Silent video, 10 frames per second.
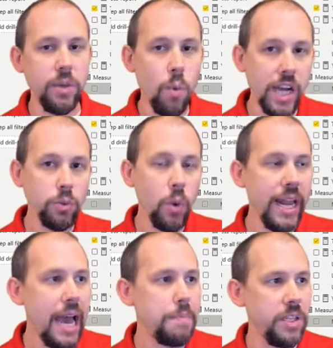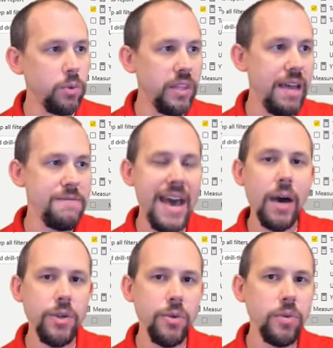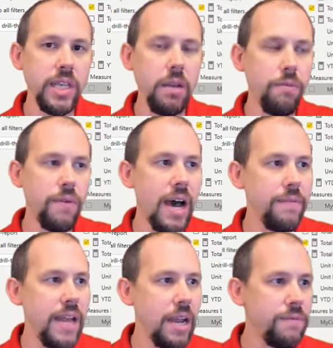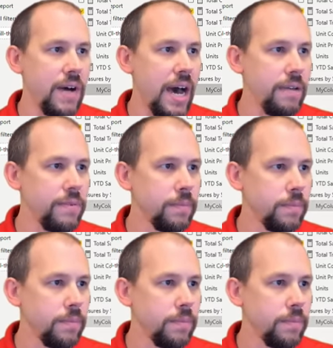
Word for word: And watch what happens with that value 10595.